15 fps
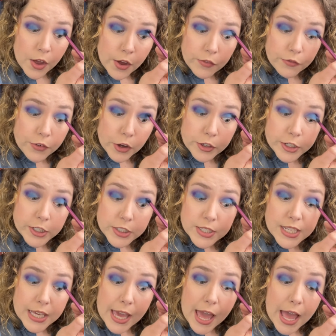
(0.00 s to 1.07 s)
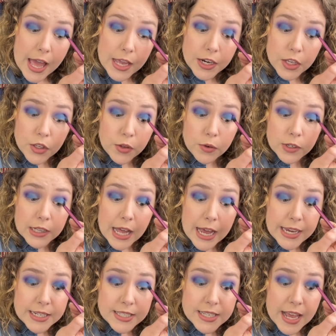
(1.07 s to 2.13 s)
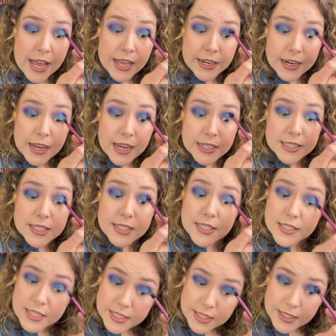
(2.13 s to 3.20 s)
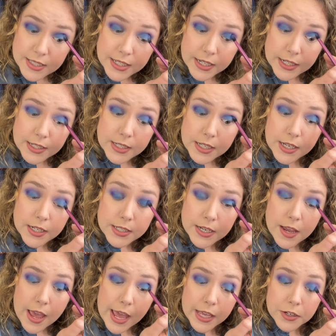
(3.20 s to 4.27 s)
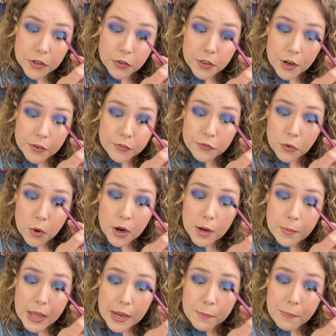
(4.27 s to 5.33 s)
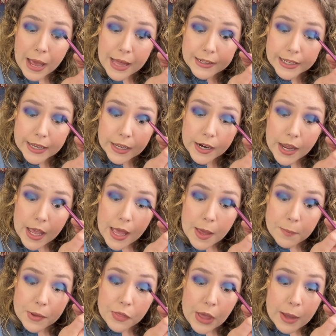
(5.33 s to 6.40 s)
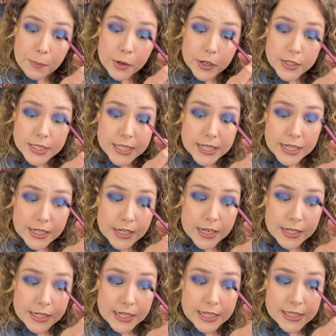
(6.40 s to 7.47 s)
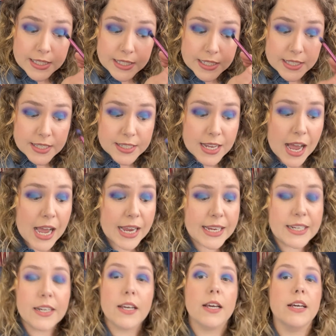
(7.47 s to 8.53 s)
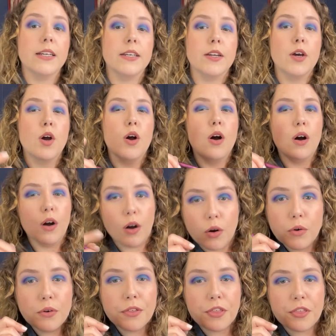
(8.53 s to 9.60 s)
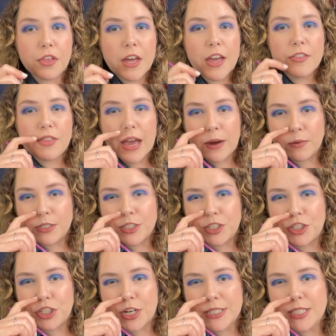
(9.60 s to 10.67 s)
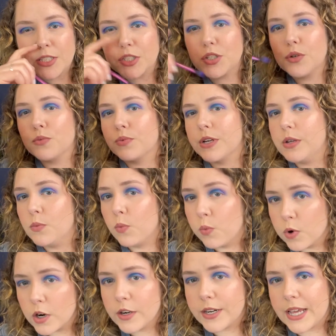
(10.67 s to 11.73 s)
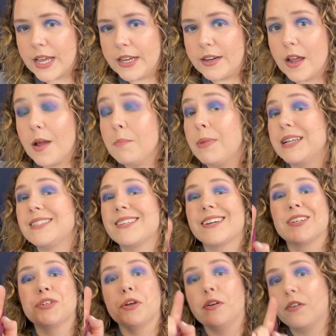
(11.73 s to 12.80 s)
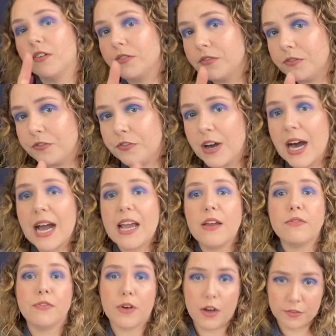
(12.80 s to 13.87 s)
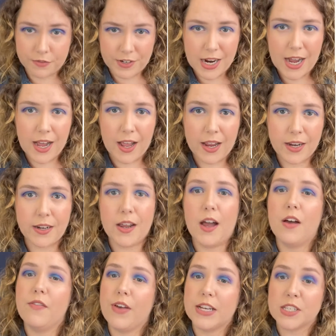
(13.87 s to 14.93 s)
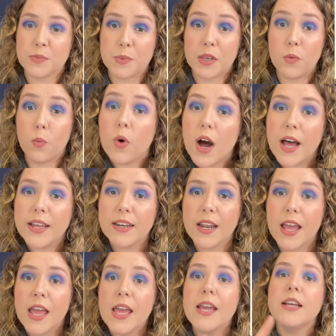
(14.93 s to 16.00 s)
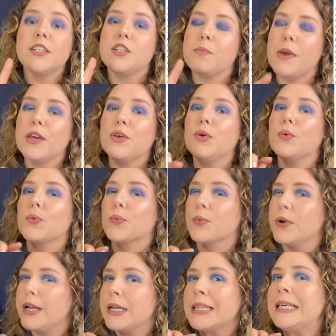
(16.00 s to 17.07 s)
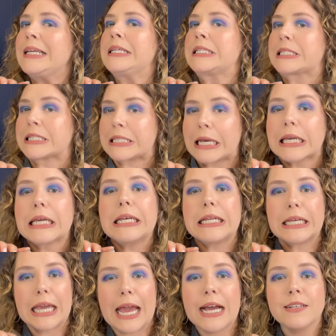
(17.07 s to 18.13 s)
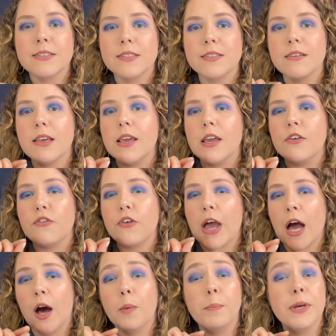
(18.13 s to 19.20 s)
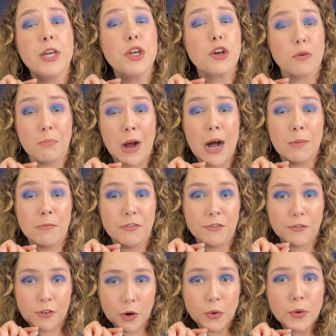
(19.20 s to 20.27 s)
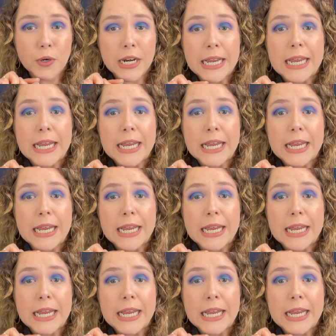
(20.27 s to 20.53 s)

Voters can utilize an assistant to handle their form and ballot, but that person needs to sign an oath that was just reworded by Section 5 of 9 of SB 1 to make you really second guess if helping your mom vote